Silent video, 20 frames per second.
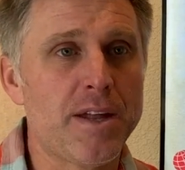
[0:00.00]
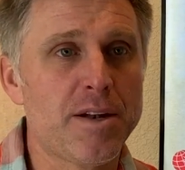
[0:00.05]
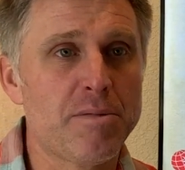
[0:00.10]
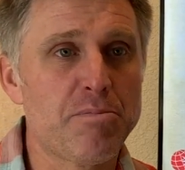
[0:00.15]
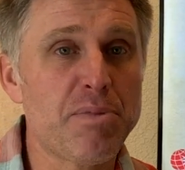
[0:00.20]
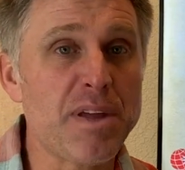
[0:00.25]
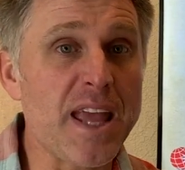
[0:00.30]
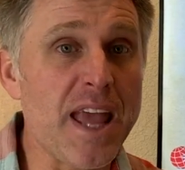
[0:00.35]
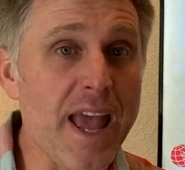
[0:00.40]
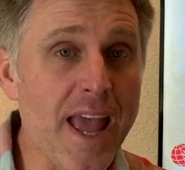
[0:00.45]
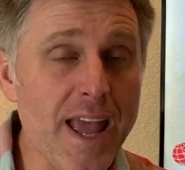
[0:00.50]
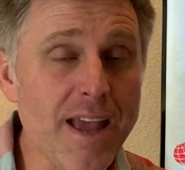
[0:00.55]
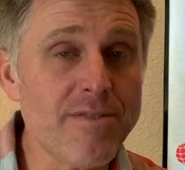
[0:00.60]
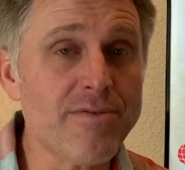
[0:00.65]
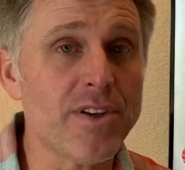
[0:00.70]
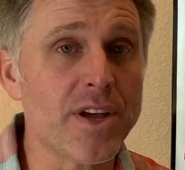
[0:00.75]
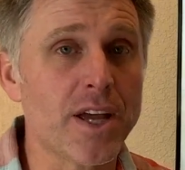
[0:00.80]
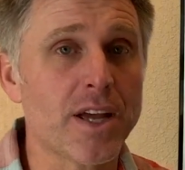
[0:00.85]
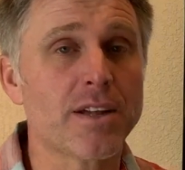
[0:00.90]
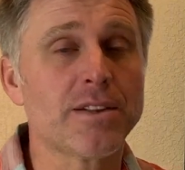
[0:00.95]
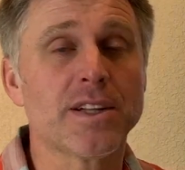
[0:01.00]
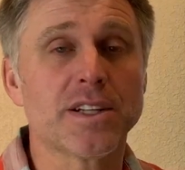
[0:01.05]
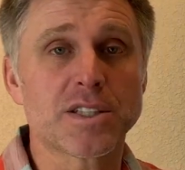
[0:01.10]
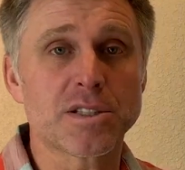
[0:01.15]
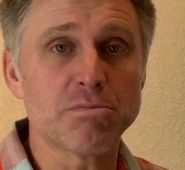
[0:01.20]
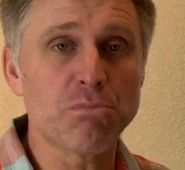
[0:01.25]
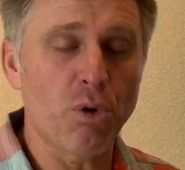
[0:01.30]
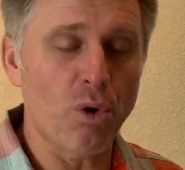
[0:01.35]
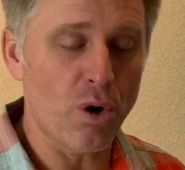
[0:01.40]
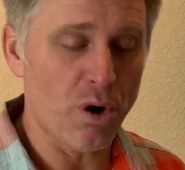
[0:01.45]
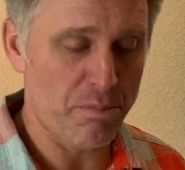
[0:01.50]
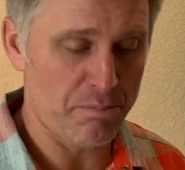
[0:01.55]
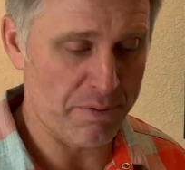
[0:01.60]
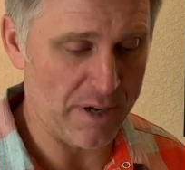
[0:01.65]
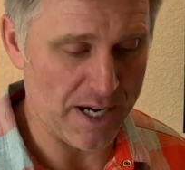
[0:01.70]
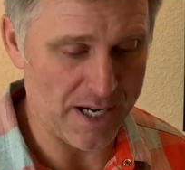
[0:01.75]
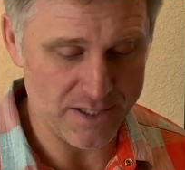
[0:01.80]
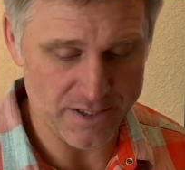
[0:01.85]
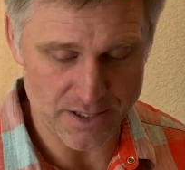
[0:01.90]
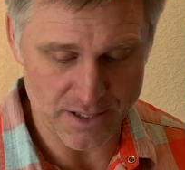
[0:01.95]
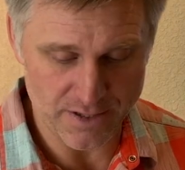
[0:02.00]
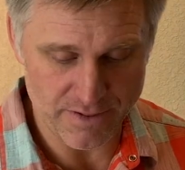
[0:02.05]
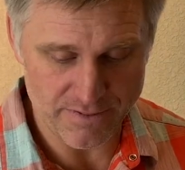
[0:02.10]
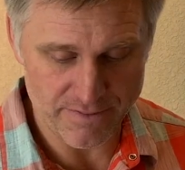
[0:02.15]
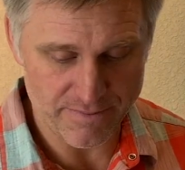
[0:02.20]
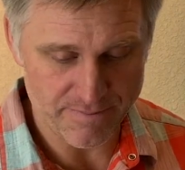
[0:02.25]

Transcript: behaving that's more positive.